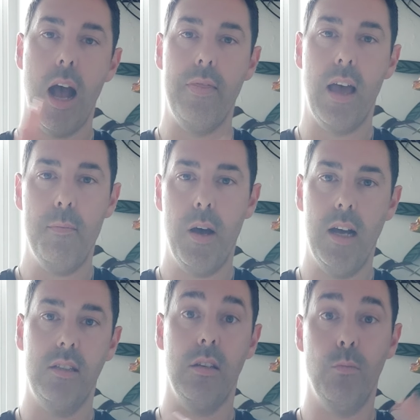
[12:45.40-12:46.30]
and that
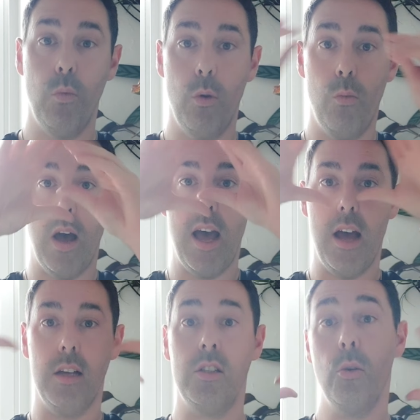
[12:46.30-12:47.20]
person will
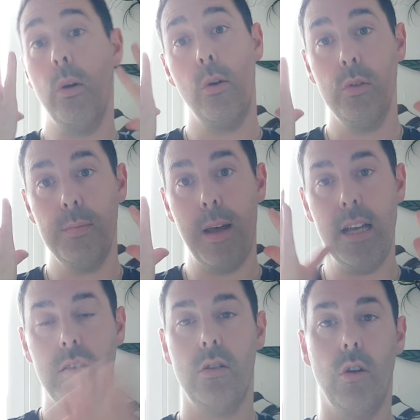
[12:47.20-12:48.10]
wear a squirrel's
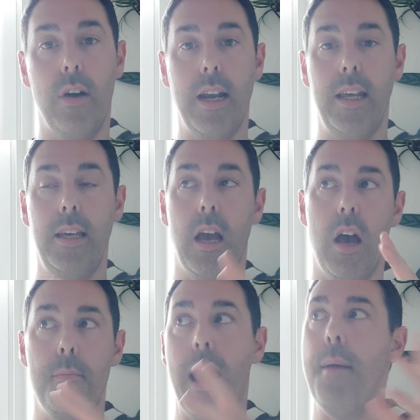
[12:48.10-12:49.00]
mask or any
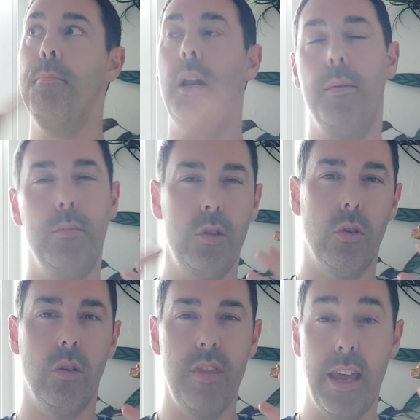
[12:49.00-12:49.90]
emblems
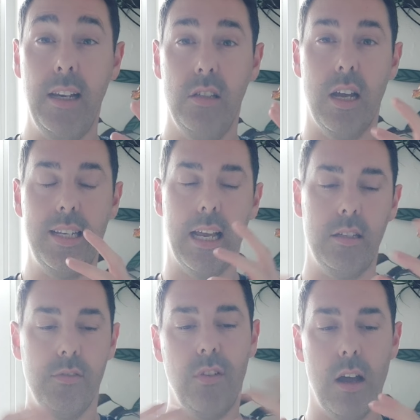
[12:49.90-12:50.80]
or things
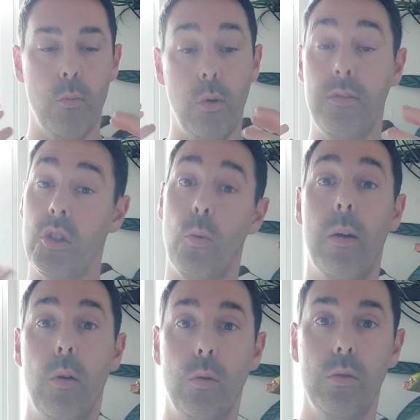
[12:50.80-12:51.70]
identifying with
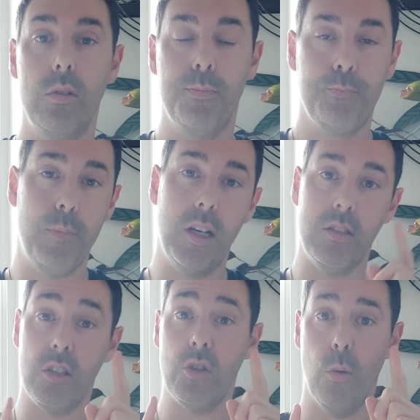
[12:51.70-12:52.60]
squirrels,
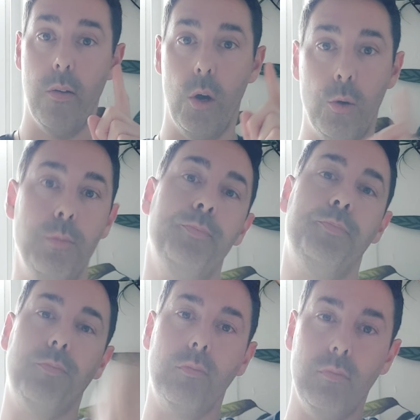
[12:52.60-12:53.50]
because a squirrel
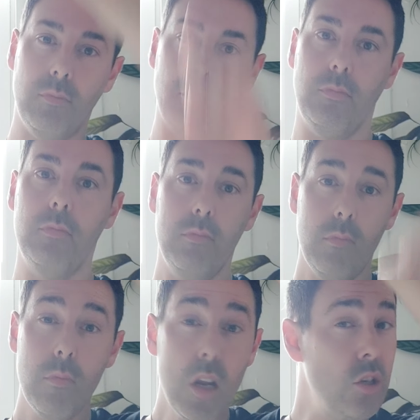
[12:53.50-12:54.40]

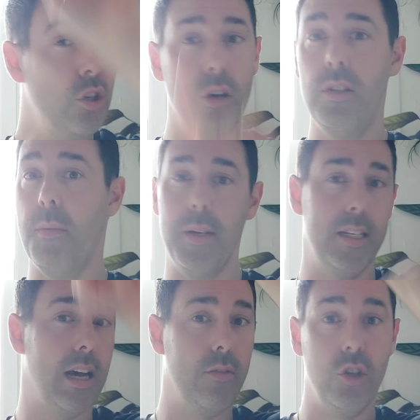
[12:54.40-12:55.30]
goes up and
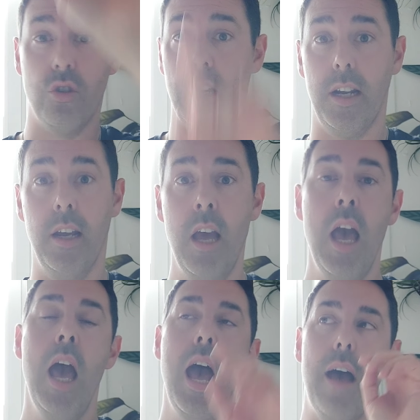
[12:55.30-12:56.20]
down the tree.
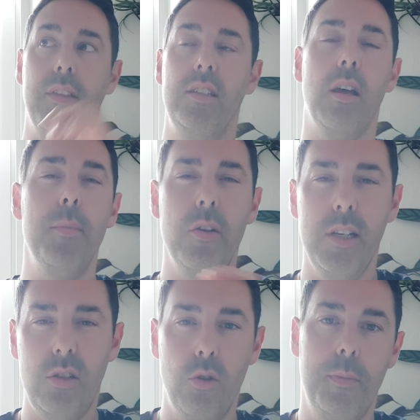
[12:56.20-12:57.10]
And the summoner
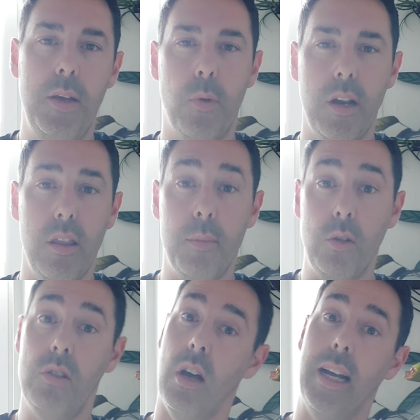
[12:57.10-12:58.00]
is normally one of the
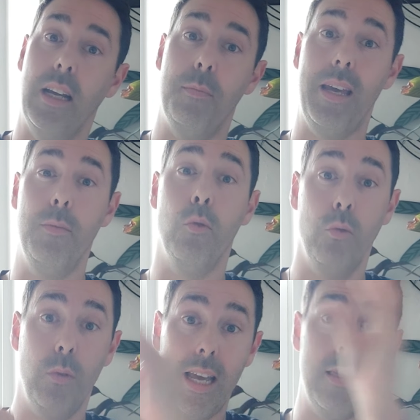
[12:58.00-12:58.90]
most psychic
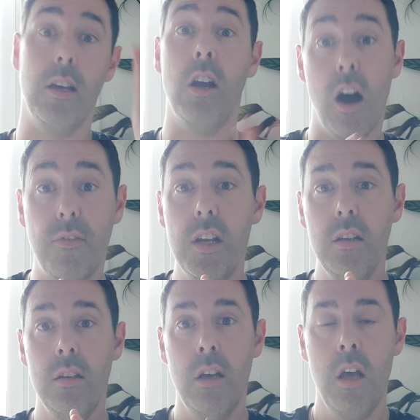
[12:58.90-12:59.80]
people in the
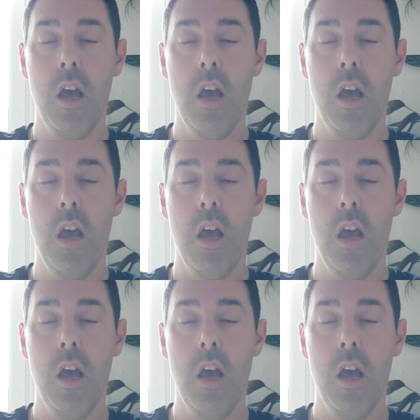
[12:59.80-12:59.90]
coven,